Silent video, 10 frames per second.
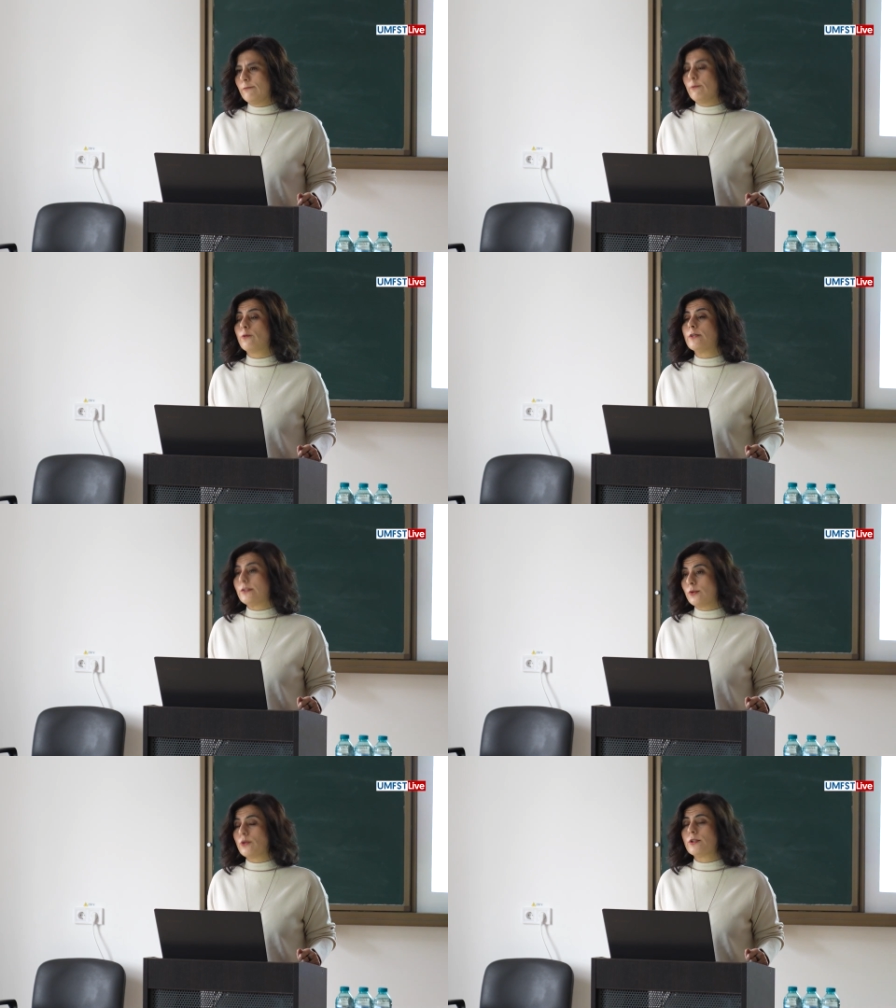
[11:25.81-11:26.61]
For
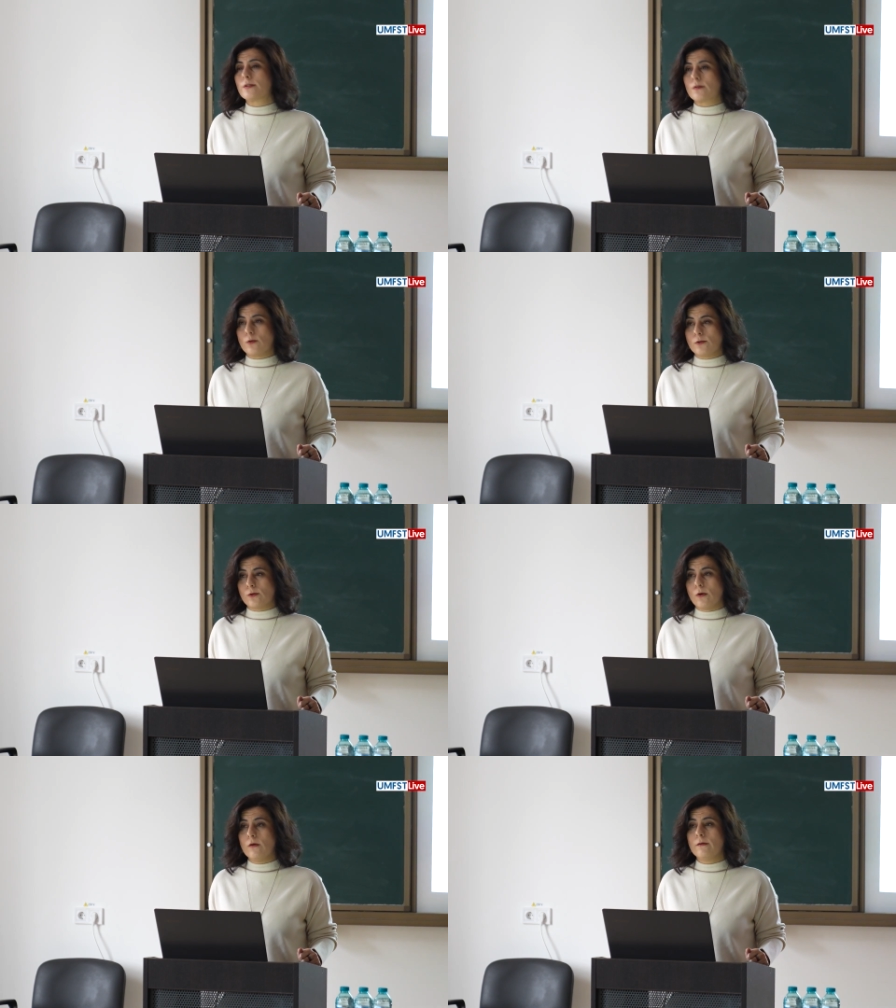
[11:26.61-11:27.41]
research is
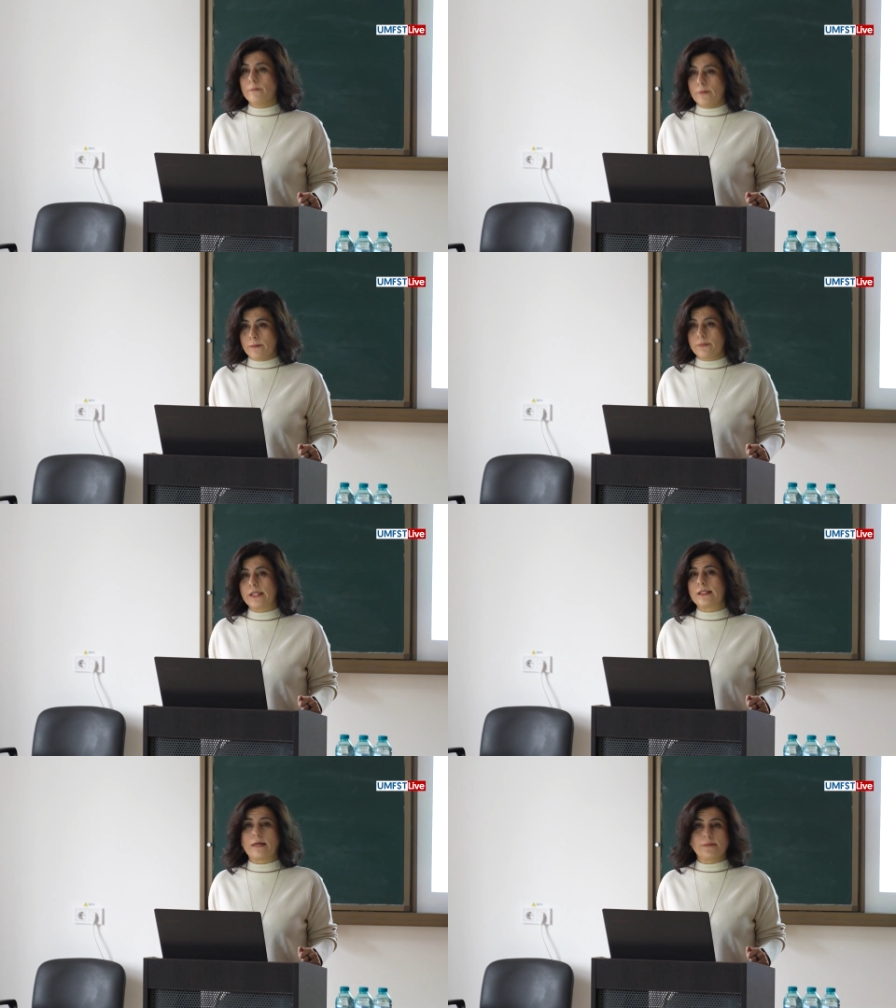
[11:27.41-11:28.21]
also,
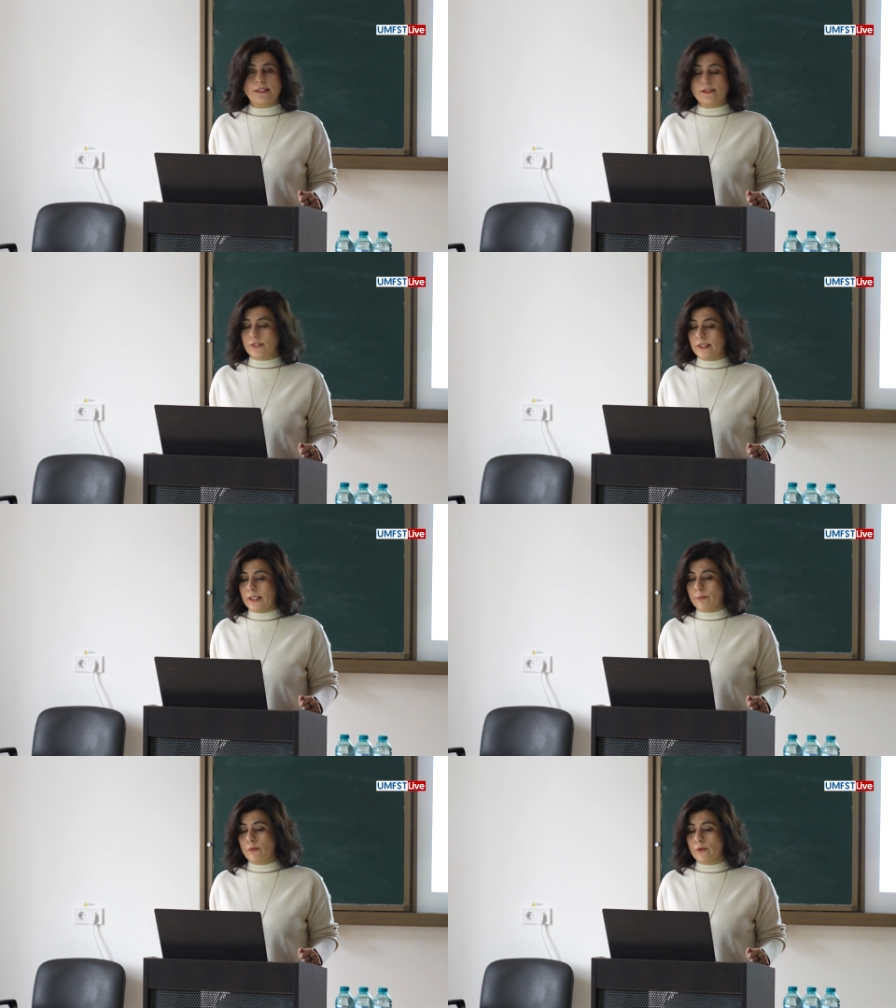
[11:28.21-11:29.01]
preeclampsia is
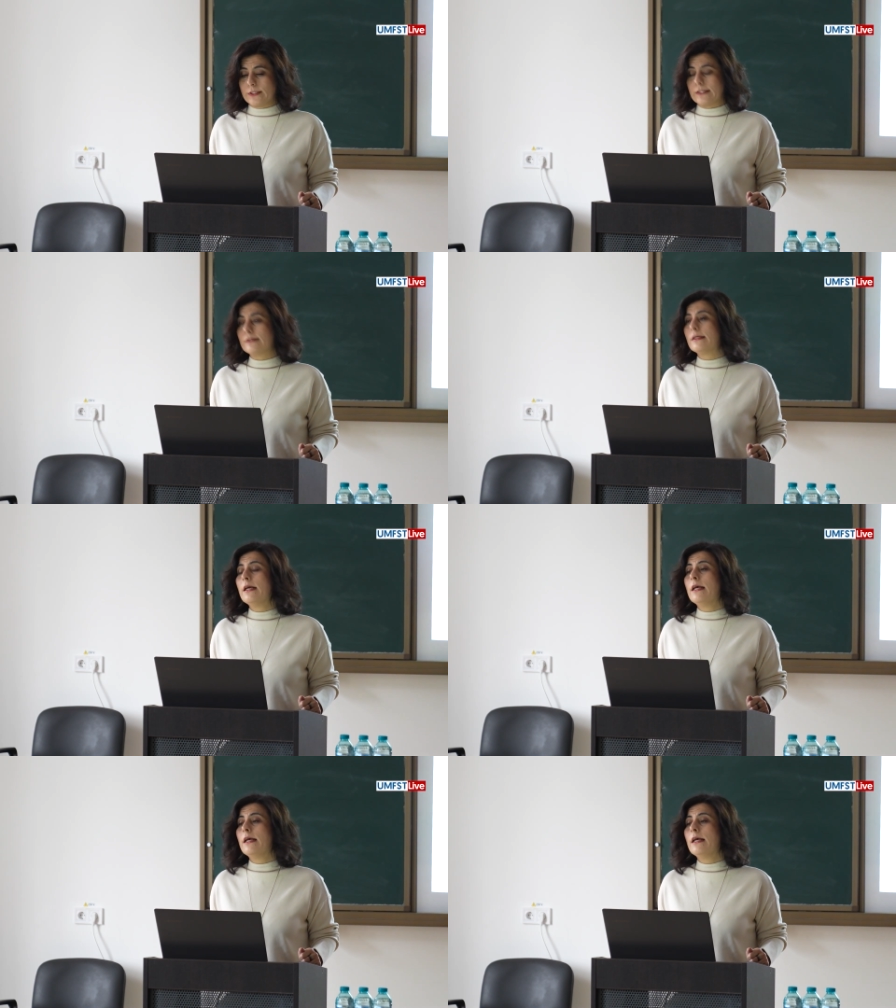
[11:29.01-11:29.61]
really important.